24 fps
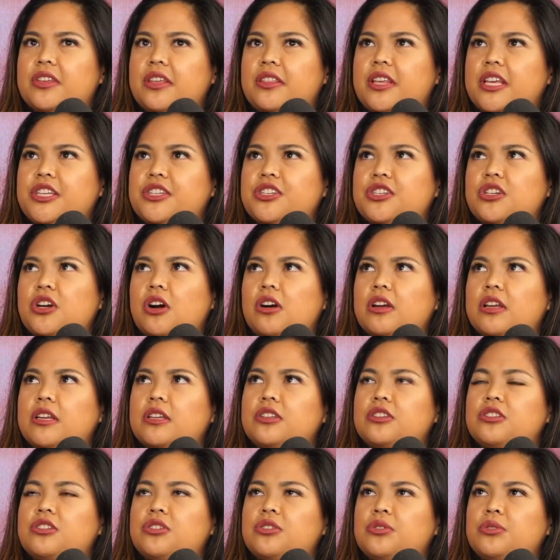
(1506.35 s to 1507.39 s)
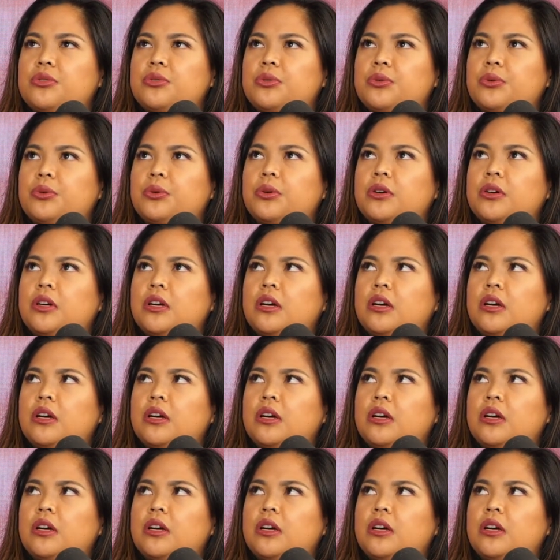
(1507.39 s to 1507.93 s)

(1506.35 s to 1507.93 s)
they started to